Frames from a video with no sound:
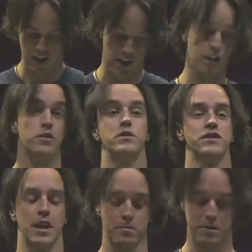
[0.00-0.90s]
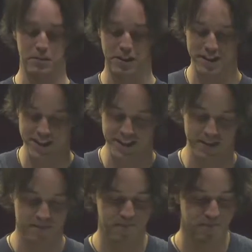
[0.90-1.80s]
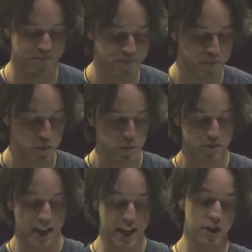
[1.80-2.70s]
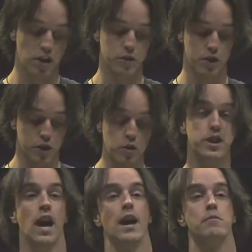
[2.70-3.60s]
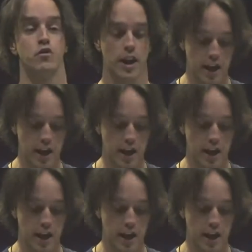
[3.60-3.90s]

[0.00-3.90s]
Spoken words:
I don't know what's happening, but he's also a two-time Grey